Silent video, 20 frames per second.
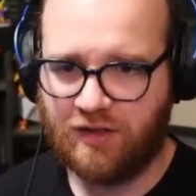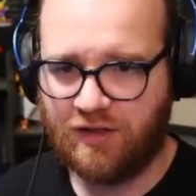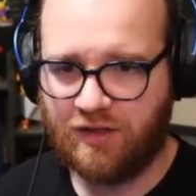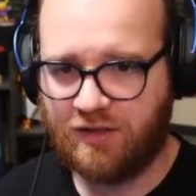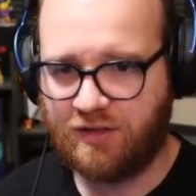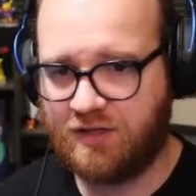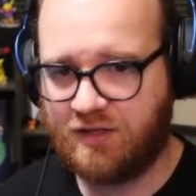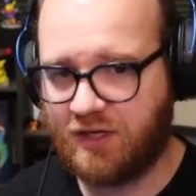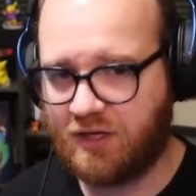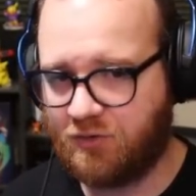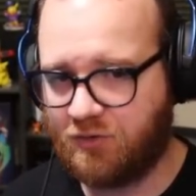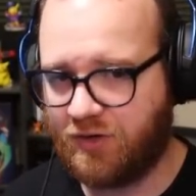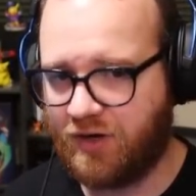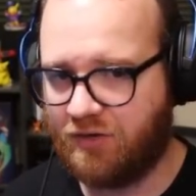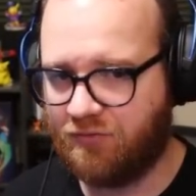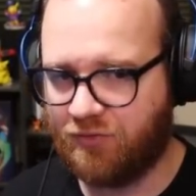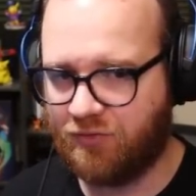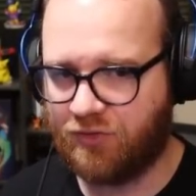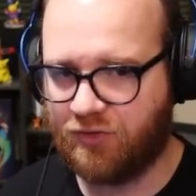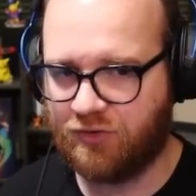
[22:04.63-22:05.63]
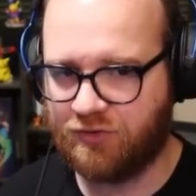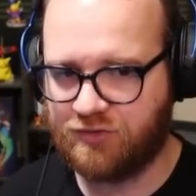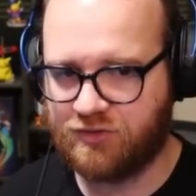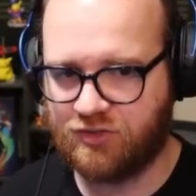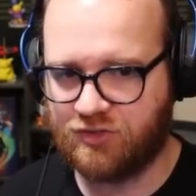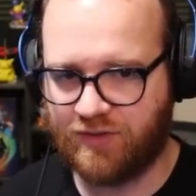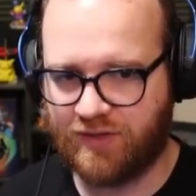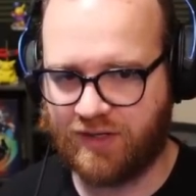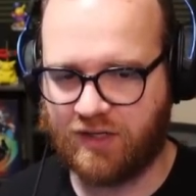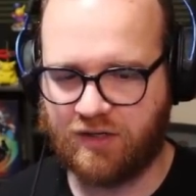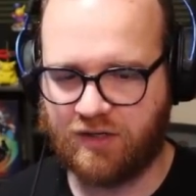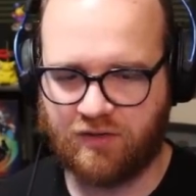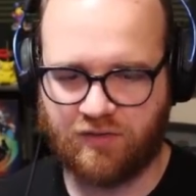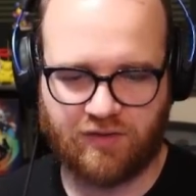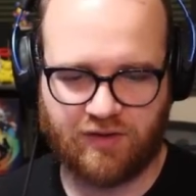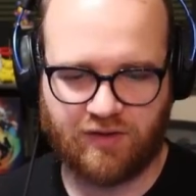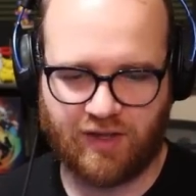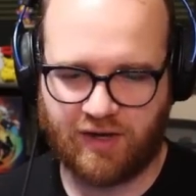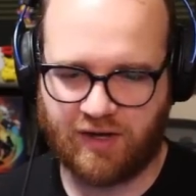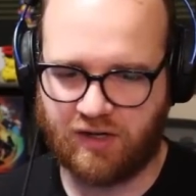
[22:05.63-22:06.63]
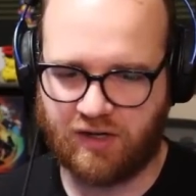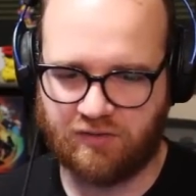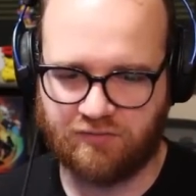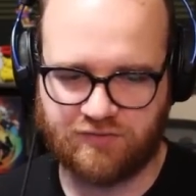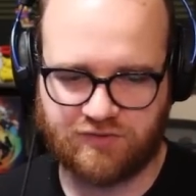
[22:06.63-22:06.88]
kick whatever they're doing into the negative